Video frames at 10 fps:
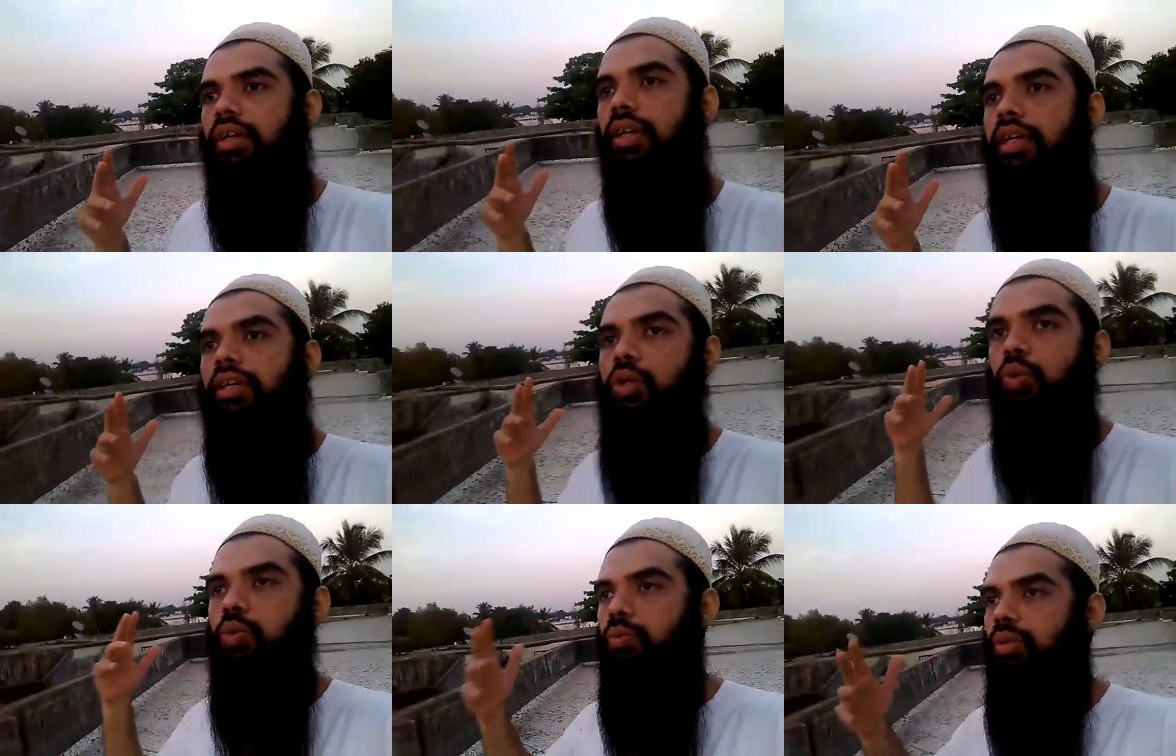in a
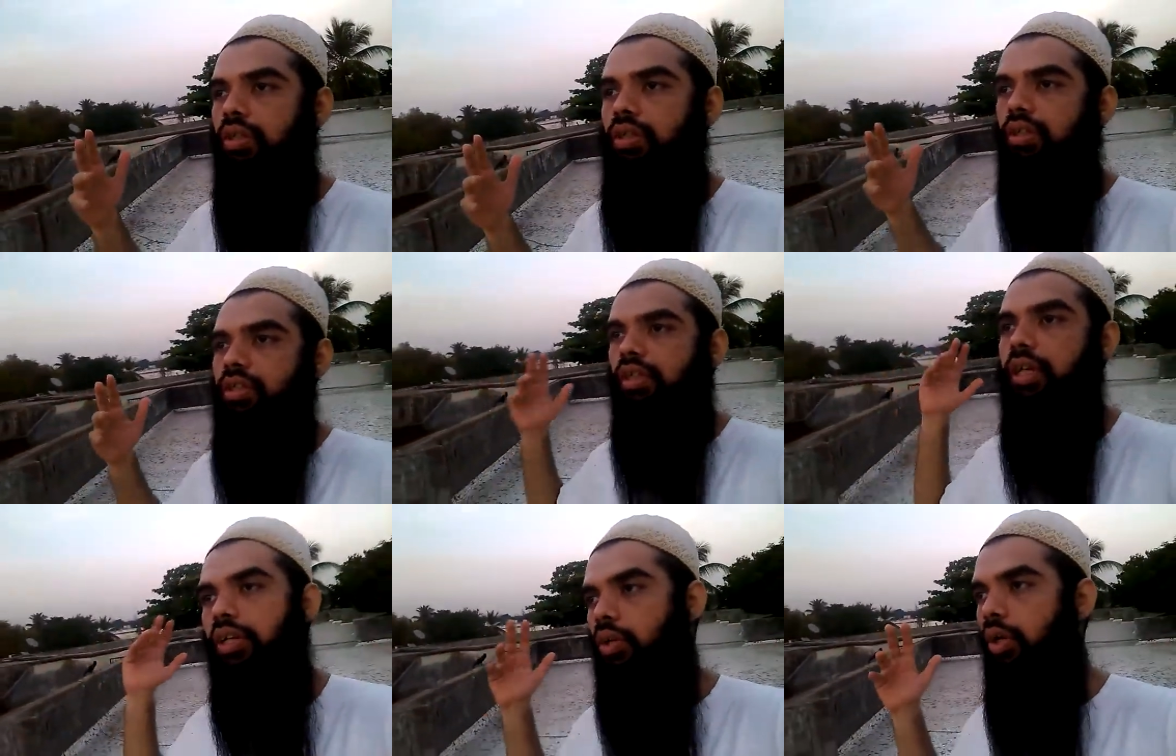doomed
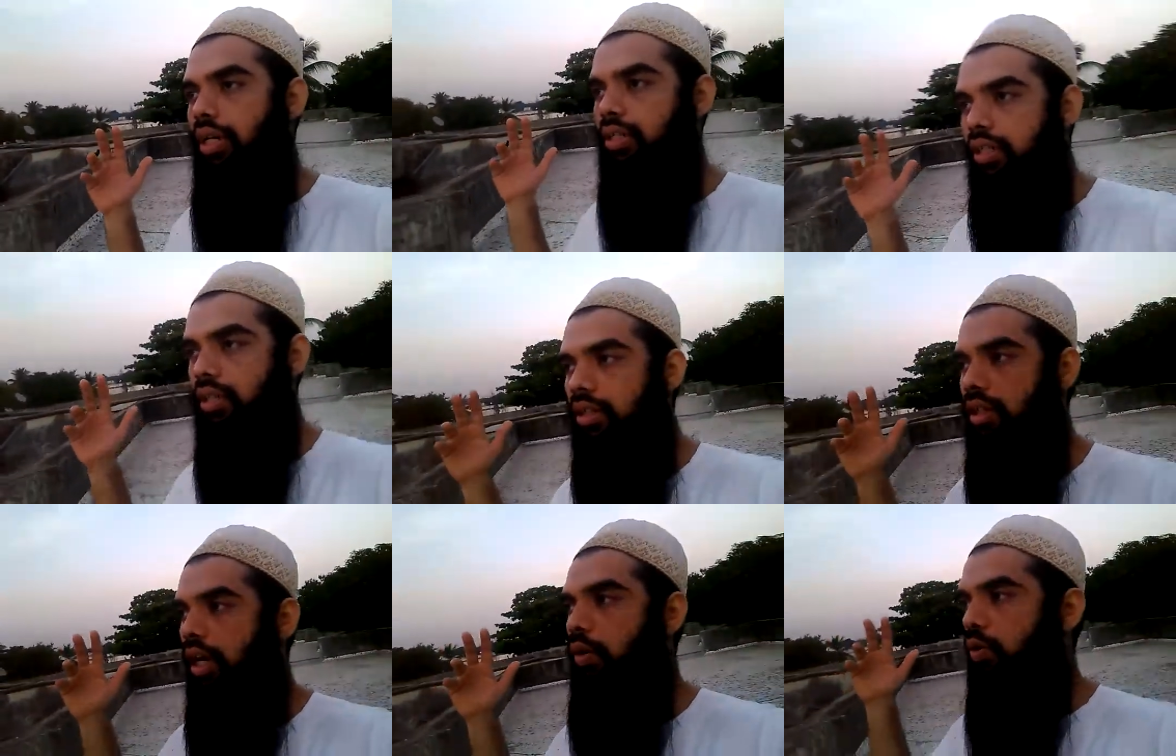scenario, as in
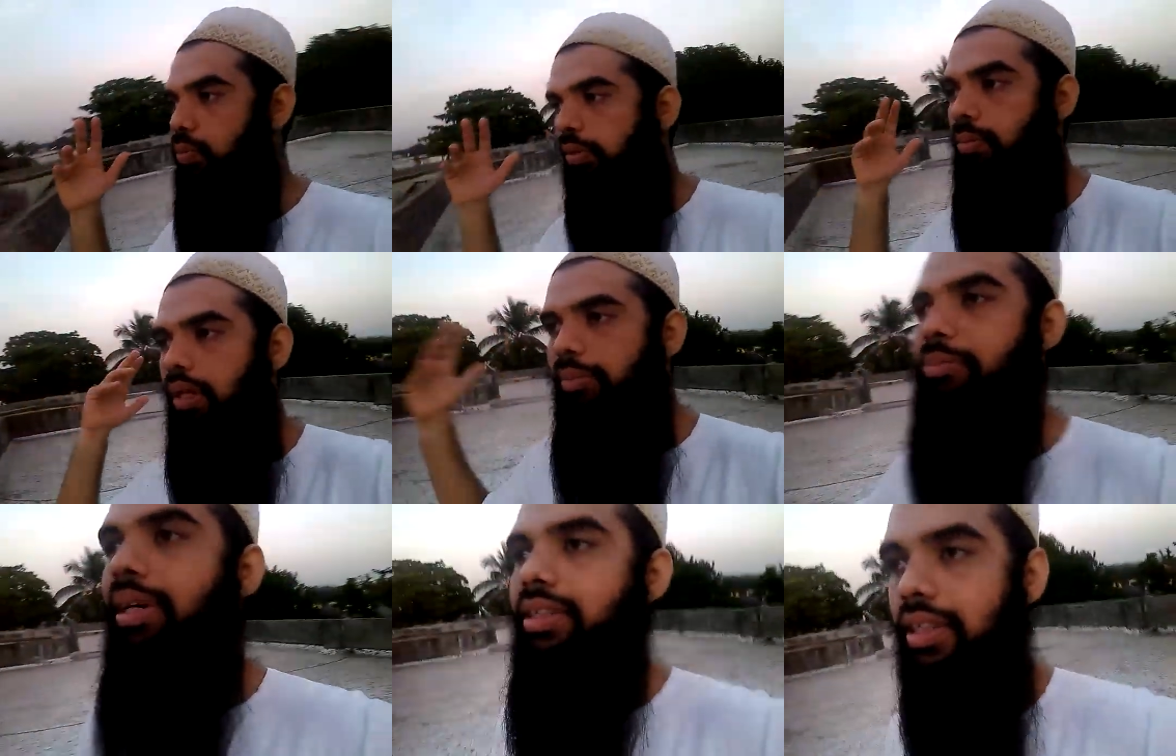I would be
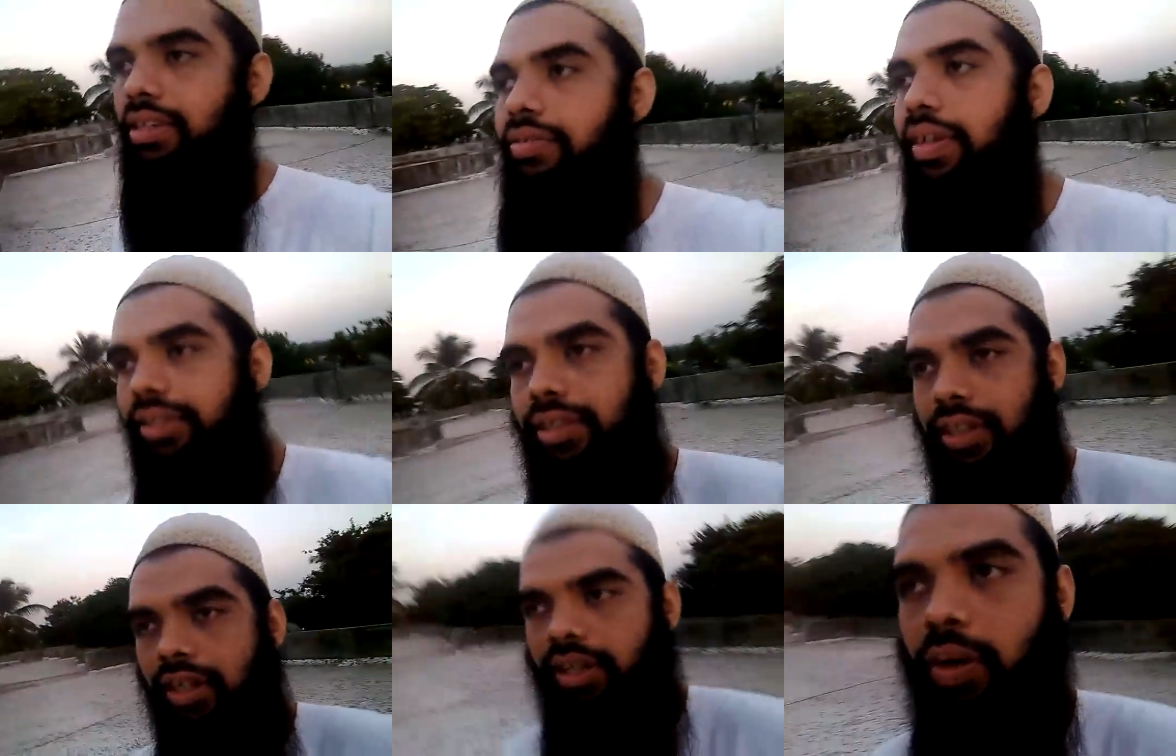blaming myself as
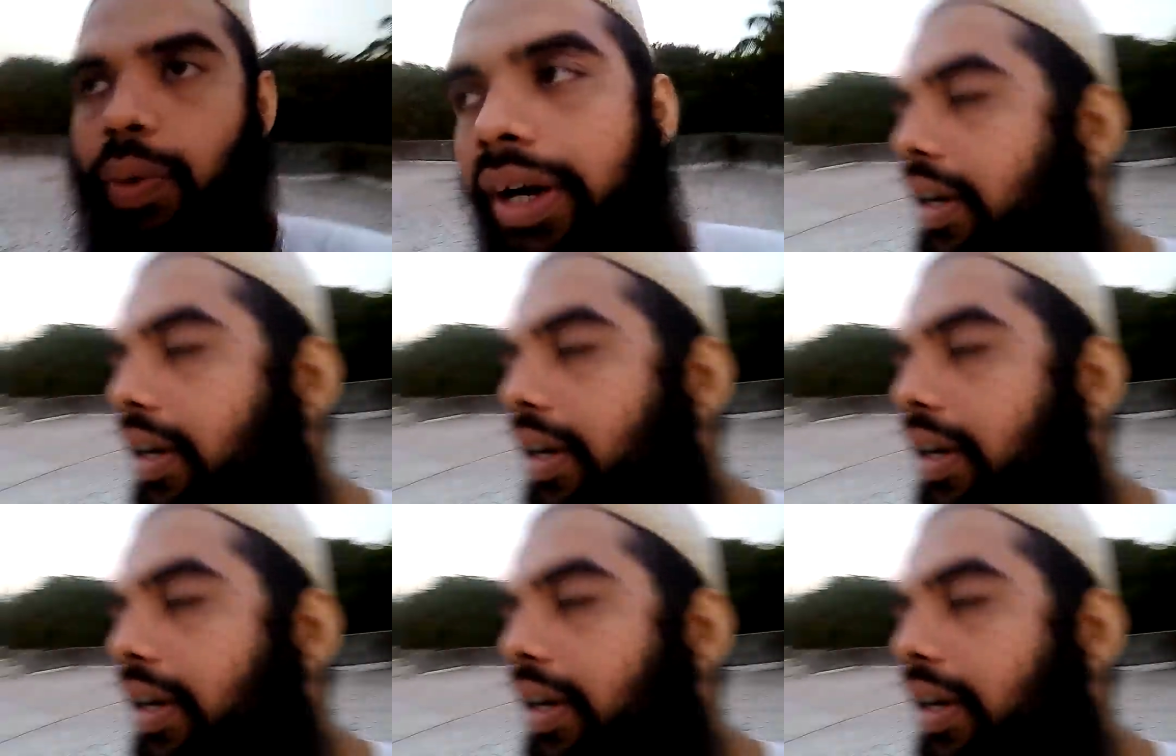why